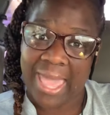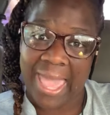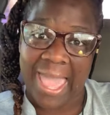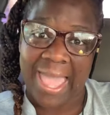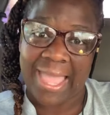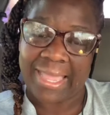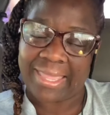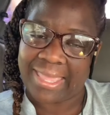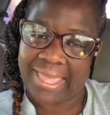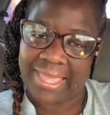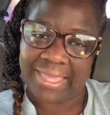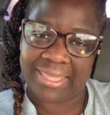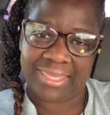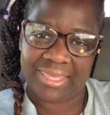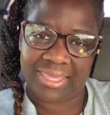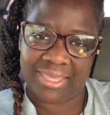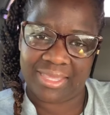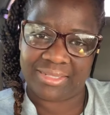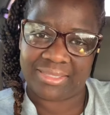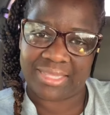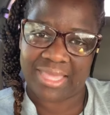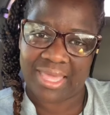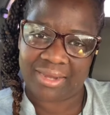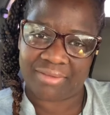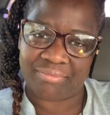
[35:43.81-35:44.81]
I got
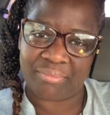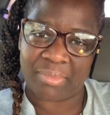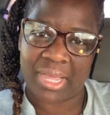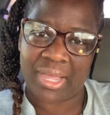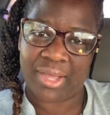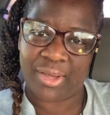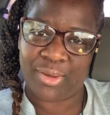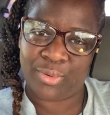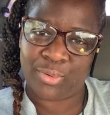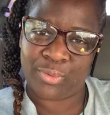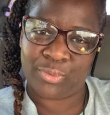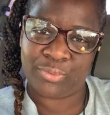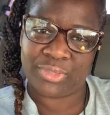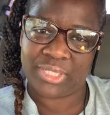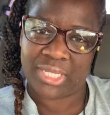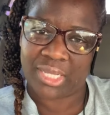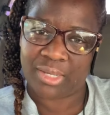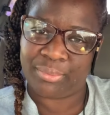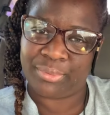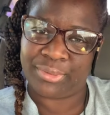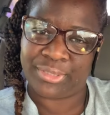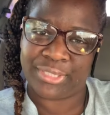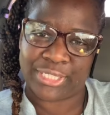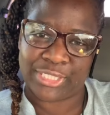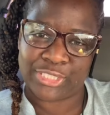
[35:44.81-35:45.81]
kicked out of my own
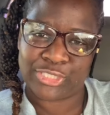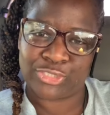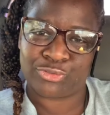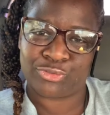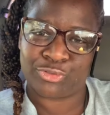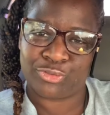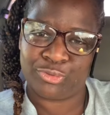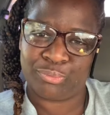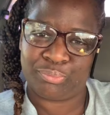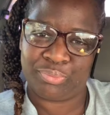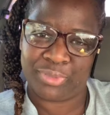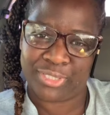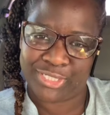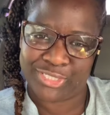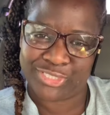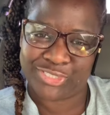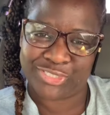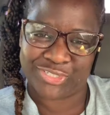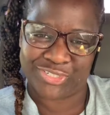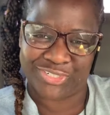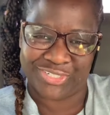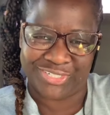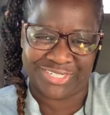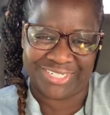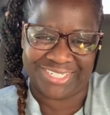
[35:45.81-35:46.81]
double dutch group
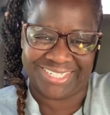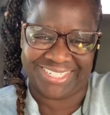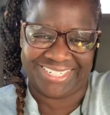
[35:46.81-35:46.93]
picture.